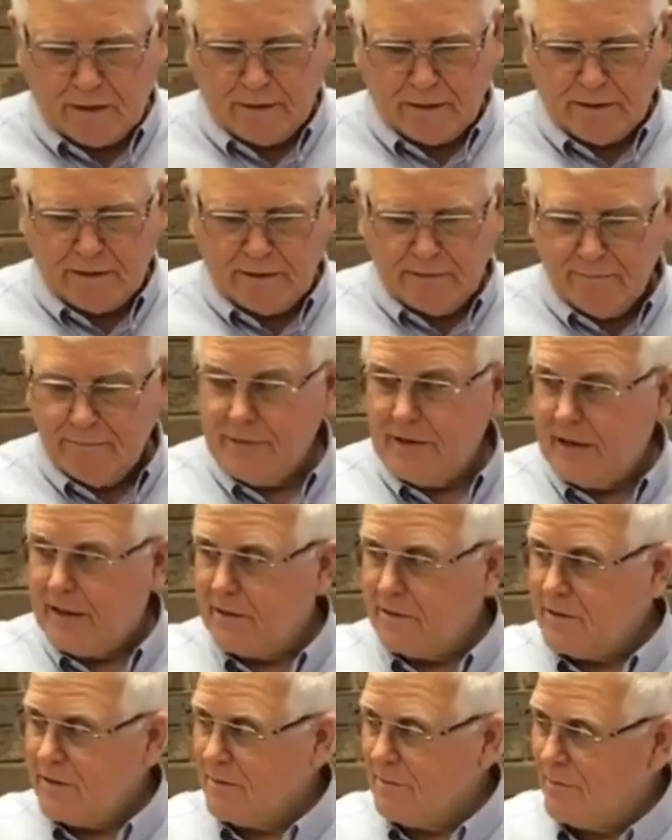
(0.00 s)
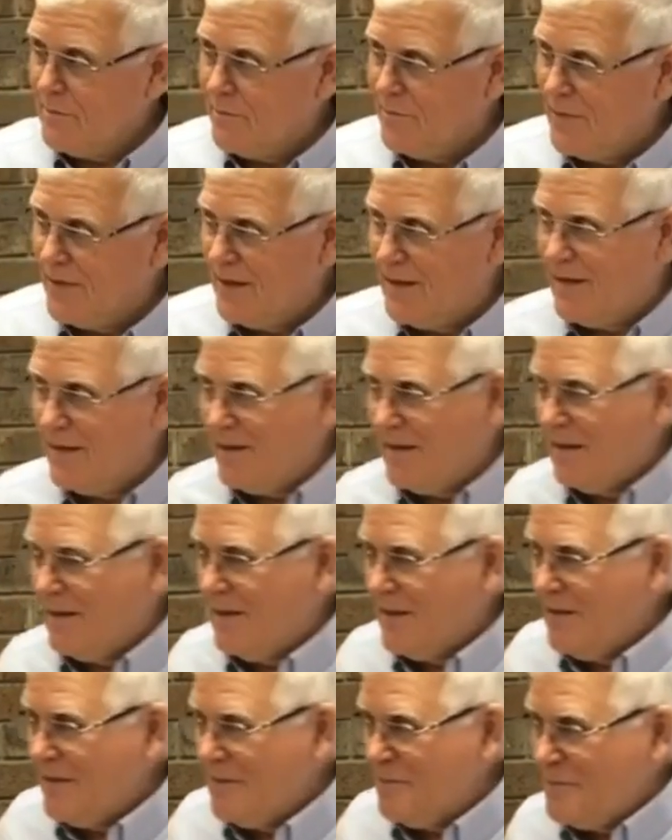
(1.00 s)
All right? Yes? Not,
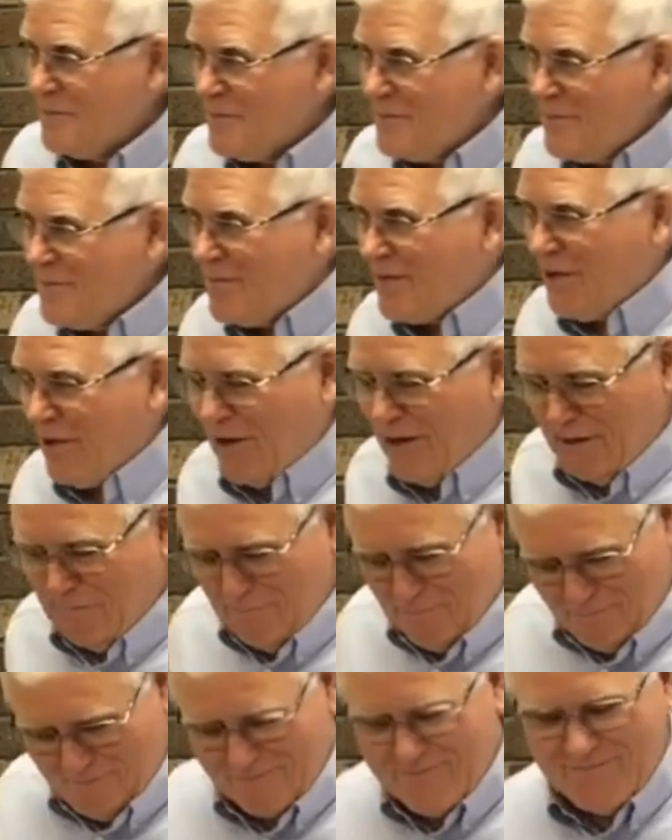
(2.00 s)
not to go ahead. That, but